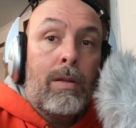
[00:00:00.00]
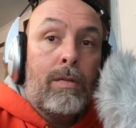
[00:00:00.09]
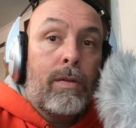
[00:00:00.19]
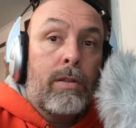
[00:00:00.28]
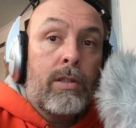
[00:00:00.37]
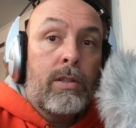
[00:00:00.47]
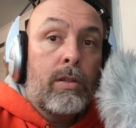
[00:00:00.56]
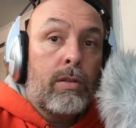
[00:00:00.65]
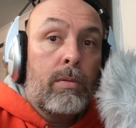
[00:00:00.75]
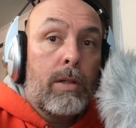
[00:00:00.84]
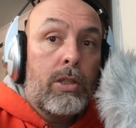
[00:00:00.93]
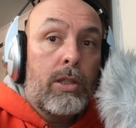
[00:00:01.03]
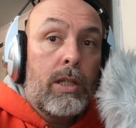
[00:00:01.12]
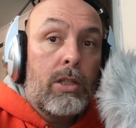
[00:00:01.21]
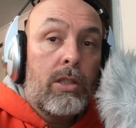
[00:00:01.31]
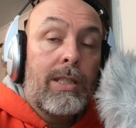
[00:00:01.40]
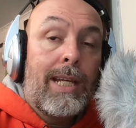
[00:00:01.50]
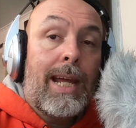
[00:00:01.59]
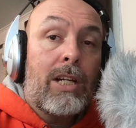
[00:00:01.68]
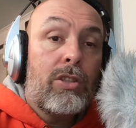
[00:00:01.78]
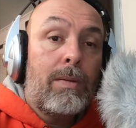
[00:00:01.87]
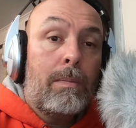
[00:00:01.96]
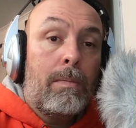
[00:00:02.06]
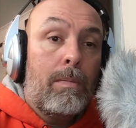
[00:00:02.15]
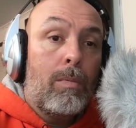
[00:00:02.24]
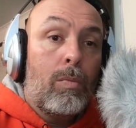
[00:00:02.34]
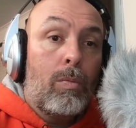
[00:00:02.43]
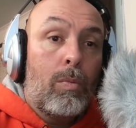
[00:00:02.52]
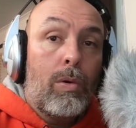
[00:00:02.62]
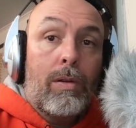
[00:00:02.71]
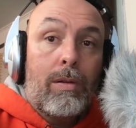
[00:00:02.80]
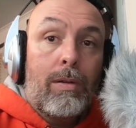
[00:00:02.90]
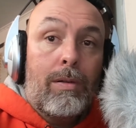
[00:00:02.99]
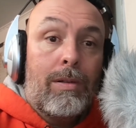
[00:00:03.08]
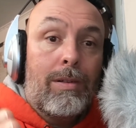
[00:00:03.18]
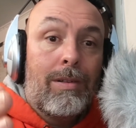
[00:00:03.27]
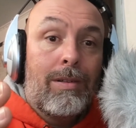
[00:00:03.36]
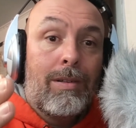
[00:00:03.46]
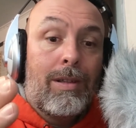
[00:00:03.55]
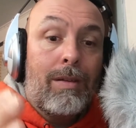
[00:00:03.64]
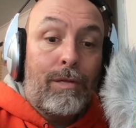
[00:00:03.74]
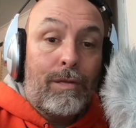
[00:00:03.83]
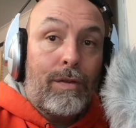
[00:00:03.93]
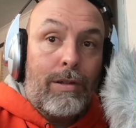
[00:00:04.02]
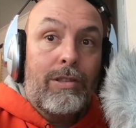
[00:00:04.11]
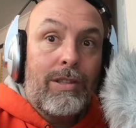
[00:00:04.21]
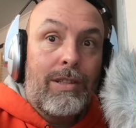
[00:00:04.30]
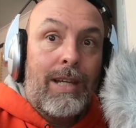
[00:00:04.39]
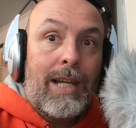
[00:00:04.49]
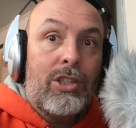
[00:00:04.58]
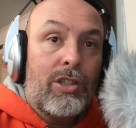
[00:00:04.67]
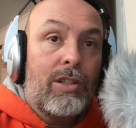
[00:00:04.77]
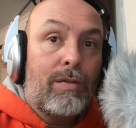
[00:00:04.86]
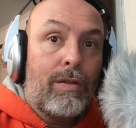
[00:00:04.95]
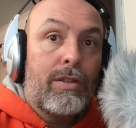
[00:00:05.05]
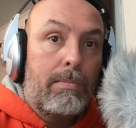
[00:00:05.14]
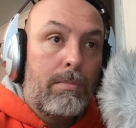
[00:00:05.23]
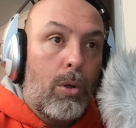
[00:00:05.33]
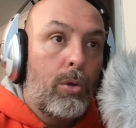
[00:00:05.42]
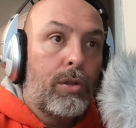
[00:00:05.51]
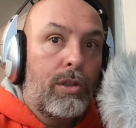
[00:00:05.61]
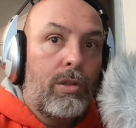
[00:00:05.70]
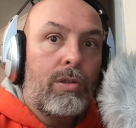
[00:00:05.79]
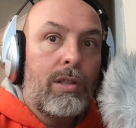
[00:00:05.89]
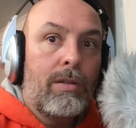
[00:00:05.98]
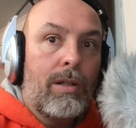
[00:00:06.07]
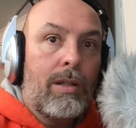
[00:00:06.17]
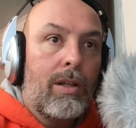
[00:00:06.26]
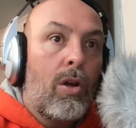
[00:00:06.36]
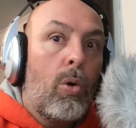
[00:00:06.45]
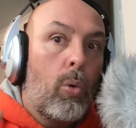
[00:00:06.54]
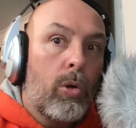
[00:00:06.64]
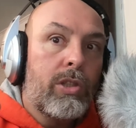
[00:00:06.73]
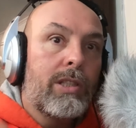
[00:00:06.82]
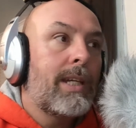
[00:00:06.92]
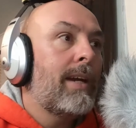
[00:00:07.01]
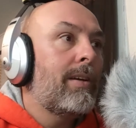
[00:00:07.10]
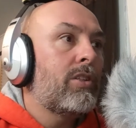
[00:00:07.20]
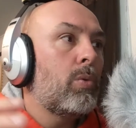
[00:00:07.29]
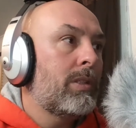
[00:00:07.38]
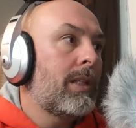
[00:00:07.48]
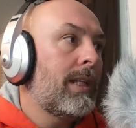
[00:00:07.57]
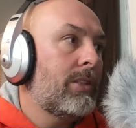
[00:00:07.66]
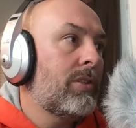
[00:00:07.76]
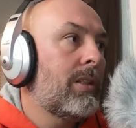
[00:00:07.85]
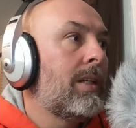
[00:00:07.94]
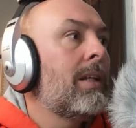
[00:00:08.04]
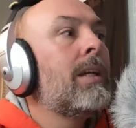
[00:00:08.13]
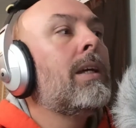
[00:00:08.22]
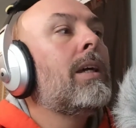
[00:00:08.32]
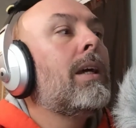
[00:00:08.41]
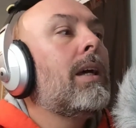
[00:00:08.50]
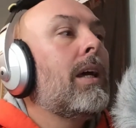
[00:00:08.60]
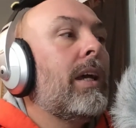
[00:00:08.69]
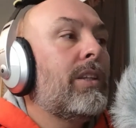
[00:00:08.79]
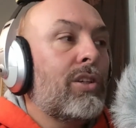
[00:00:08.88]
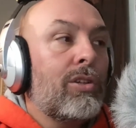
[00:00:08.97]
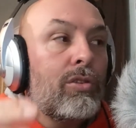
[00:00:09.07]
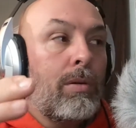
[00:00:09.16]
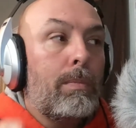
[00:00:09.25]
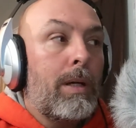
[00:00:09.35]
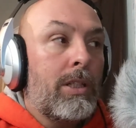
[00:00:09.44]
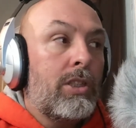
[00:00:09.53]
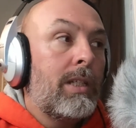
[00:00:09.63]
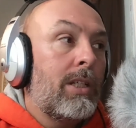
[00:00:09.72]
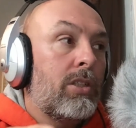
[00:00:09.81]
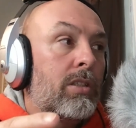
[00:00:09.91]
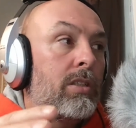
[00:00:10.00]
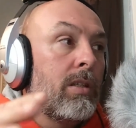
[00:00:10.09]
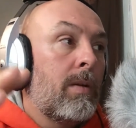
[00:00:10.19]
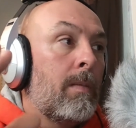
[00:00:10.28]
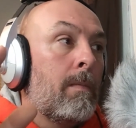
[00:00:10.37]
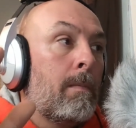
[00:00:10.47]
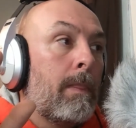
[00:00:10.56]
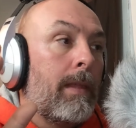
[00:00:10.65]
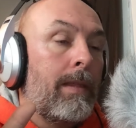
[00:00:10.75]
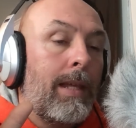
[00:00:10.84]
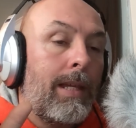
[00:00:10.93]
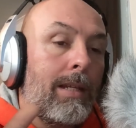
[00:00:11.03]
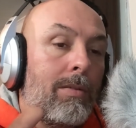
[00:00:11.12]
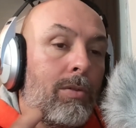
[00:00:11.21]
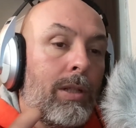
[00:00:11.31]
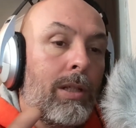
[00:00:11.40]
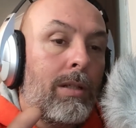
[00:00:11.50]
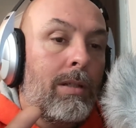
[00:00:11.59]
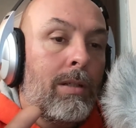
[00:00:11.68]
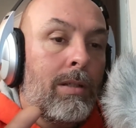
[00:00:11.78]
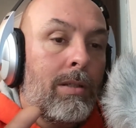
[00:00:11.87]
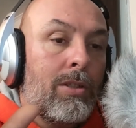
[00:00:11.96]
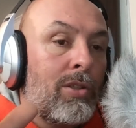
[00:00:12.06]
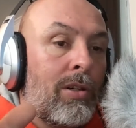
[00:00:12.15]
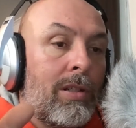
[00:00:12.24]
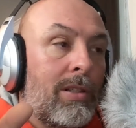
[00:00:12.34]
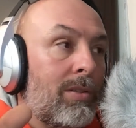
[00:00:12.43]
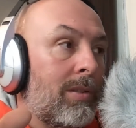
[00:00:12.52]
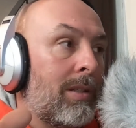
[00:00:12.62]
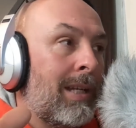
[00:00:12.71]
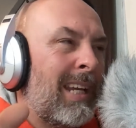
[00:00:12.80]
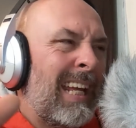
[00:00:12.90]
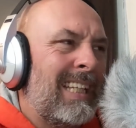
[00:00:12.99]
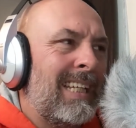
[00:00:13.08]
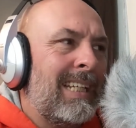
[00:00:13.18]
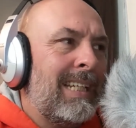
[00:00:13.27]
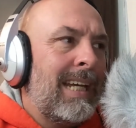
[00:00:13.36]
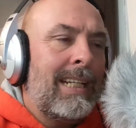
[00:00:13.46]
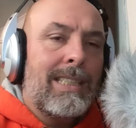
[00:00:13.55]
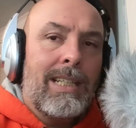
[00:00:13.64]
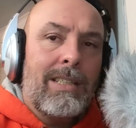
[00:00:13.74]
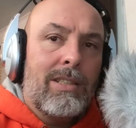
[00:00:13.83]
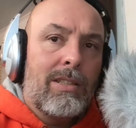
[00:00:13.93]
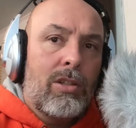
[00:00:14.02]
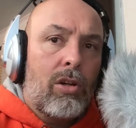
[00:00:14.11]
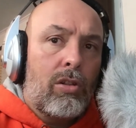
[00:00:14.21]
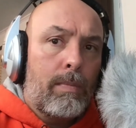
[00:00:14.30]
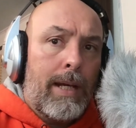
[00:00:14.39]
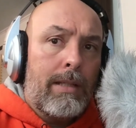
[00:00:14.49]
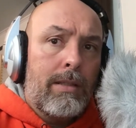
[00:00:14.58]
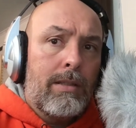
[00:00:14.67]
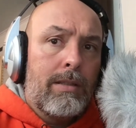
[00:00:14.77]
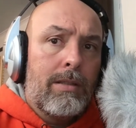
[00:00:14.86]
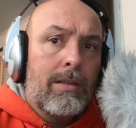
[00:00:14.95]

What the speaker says: the first internal combustion engines. They actually were the first engine, the first motor used in a horseless carriage was electric. Internal combustion engines, they didn't really start until 1886. Carl Benz,